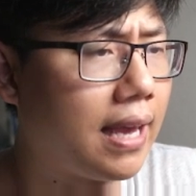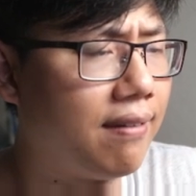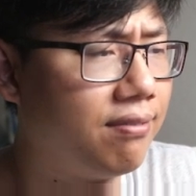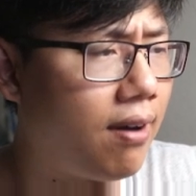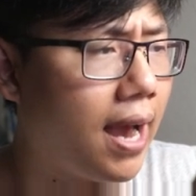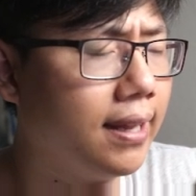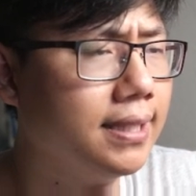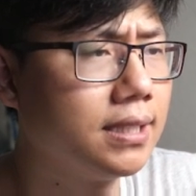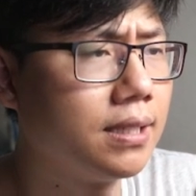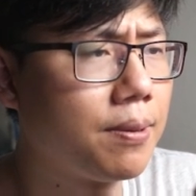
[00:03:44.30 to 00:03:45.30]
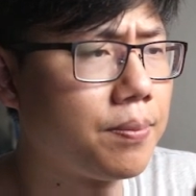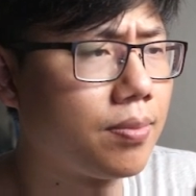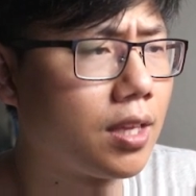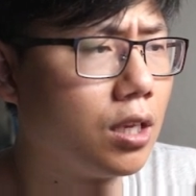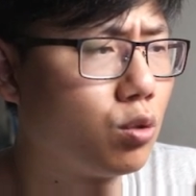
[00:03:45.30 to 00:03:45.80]
Violent.
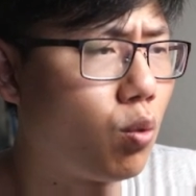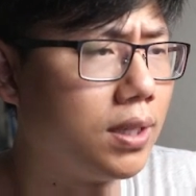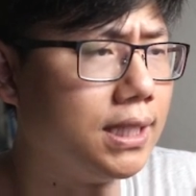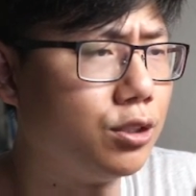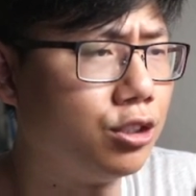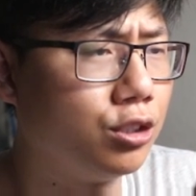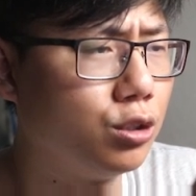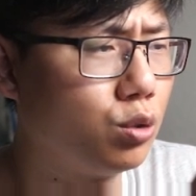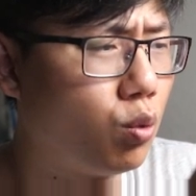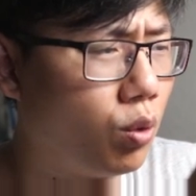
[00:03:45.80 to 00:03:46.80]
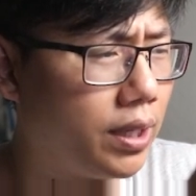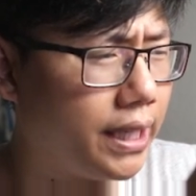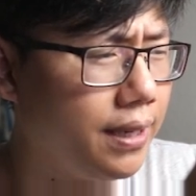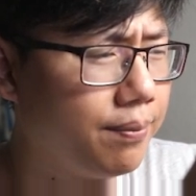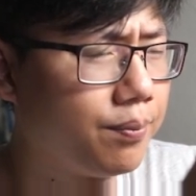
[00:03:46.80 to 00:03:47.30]
22,
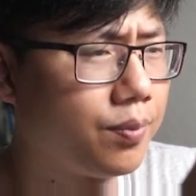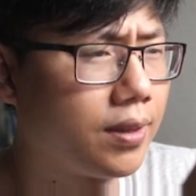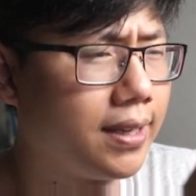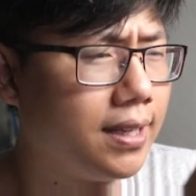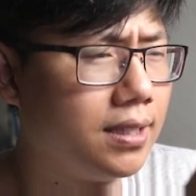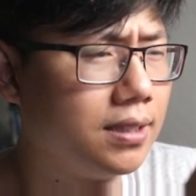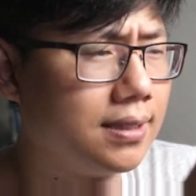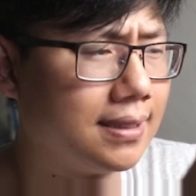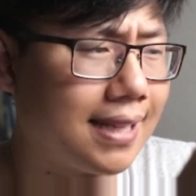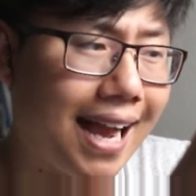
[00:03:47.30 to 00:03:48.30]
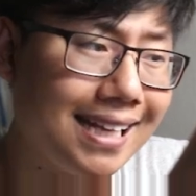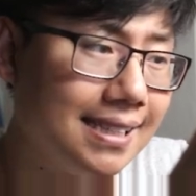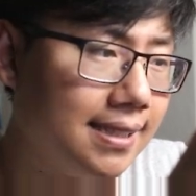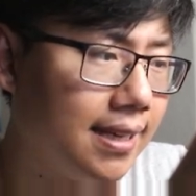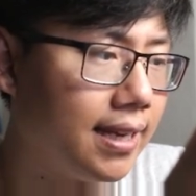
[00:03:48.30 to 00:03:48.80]
20,
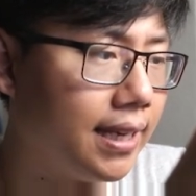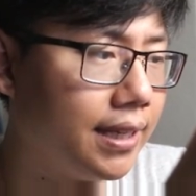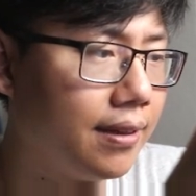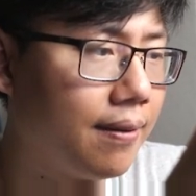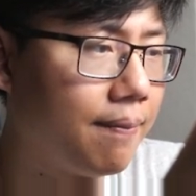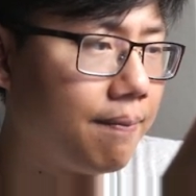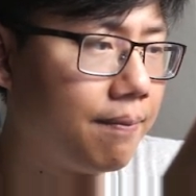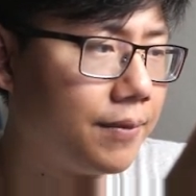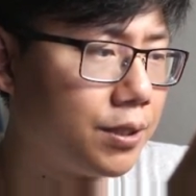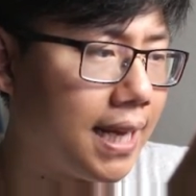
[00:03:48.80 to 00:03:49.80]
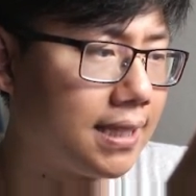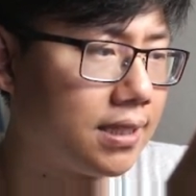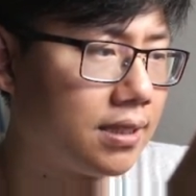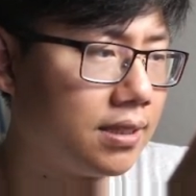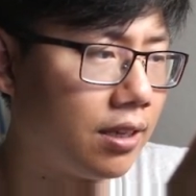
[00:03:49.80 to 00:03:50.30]
19. So
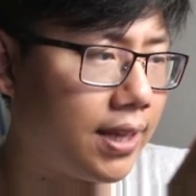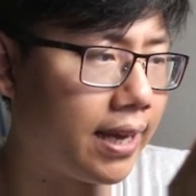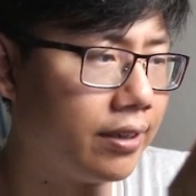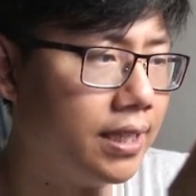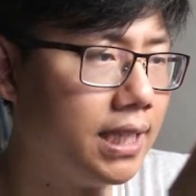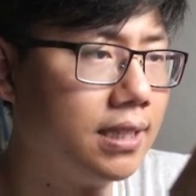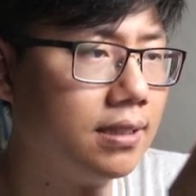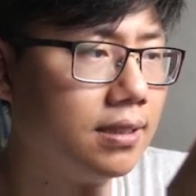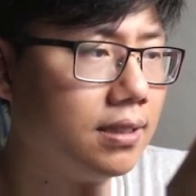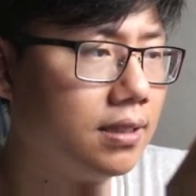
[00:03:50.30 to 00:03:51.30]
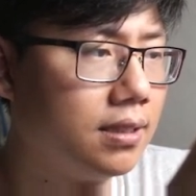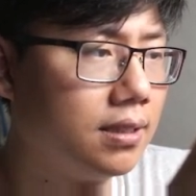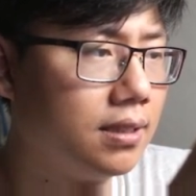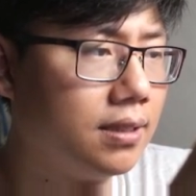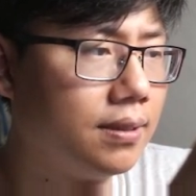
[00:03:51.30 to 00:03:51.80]
that's not that good.
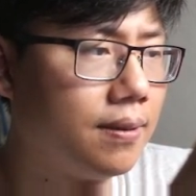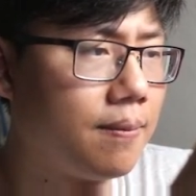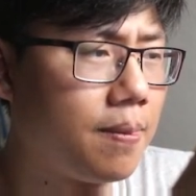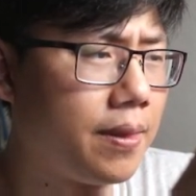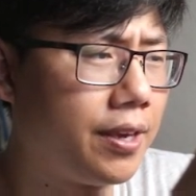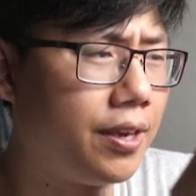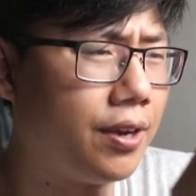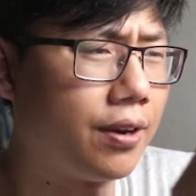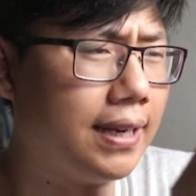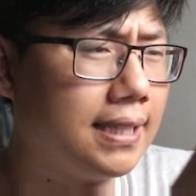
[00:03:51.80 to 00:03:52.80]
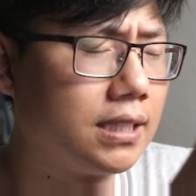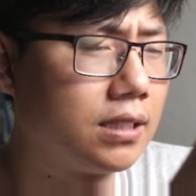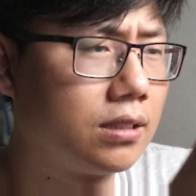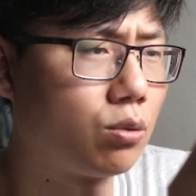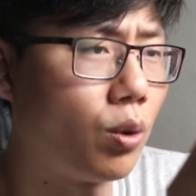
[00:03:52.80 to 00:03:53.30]
Here
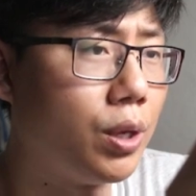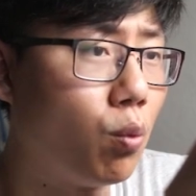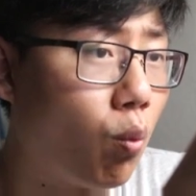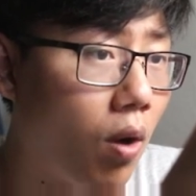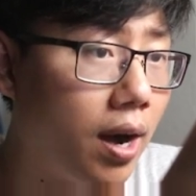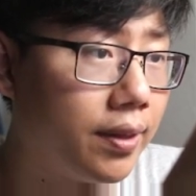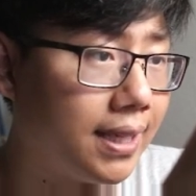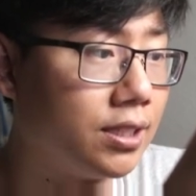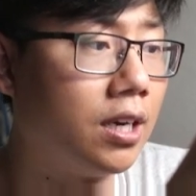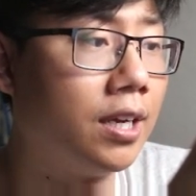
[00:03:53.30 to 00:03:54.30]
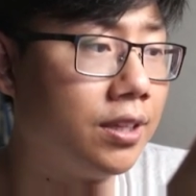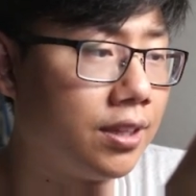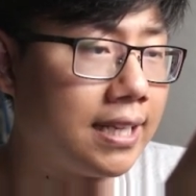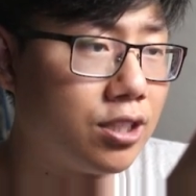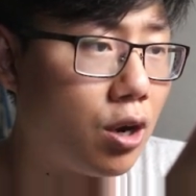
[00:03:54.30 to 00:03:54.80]
it's 21,
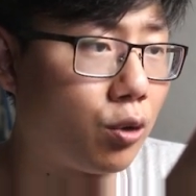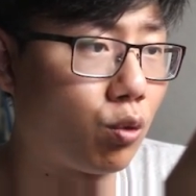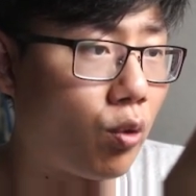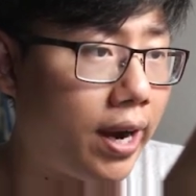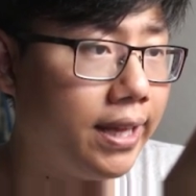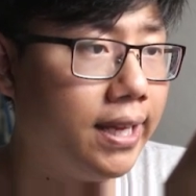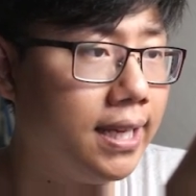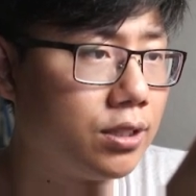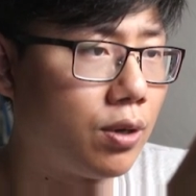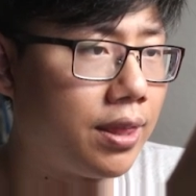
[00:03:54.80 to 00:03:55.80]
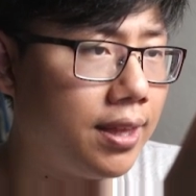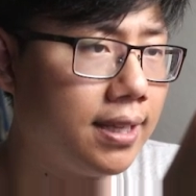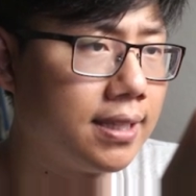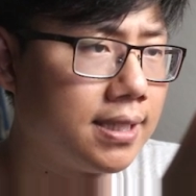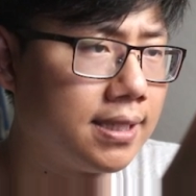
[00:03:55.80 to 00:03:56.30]
that's not grinded, so I think
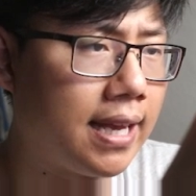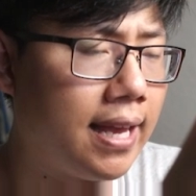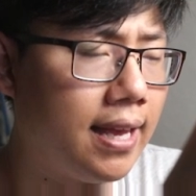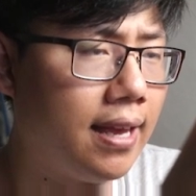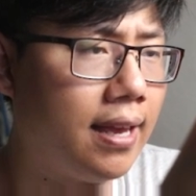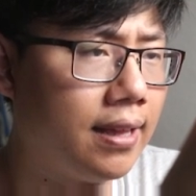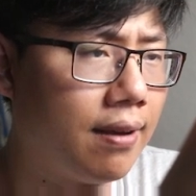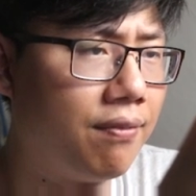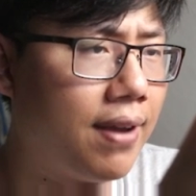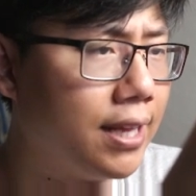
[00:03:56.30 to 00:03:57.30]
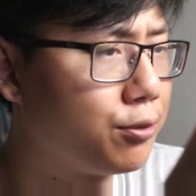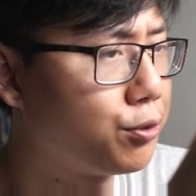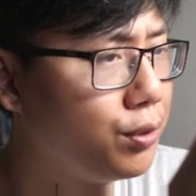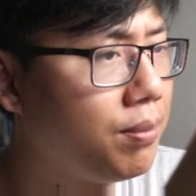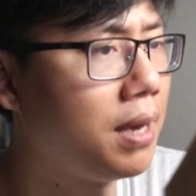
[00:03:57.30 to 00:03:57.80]
this is an event
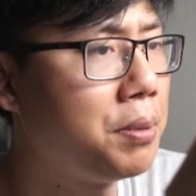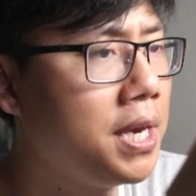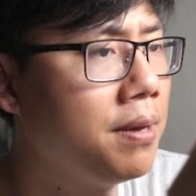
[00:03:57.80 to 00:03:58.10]
rune maybe,